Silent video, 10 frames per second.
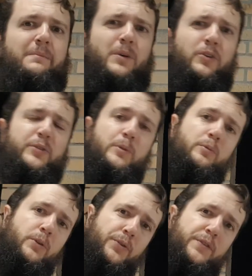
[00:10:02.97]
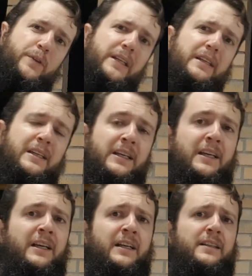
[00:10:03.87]
multiple rules fit.
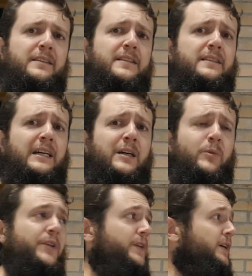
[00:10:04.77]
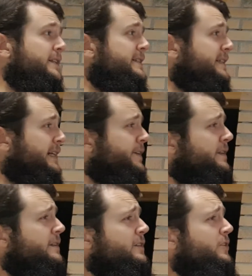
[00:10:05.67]
To start with, I'd say
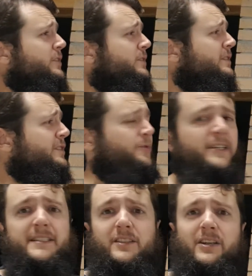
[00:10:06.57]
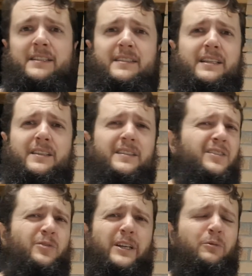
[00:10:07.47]
that, look, 3 sides together,
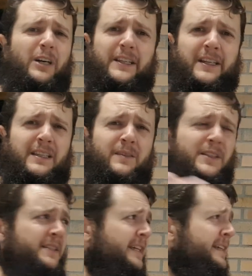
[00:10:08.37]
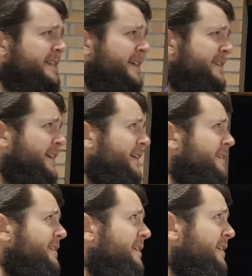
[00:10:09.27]
straight away that gives us SSS.
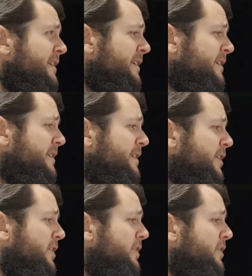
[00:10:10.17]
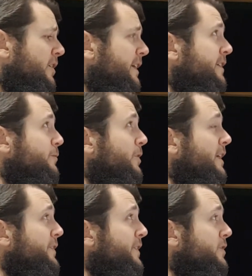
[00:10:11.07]
So I can
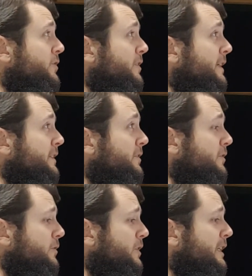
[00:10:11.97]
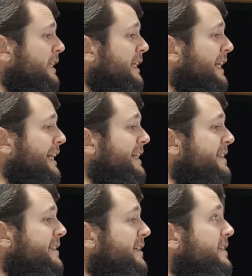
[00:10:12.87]
write that triangle
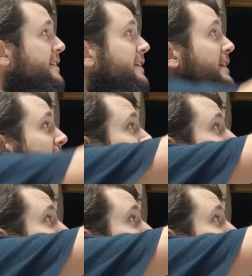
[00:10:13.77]
ACD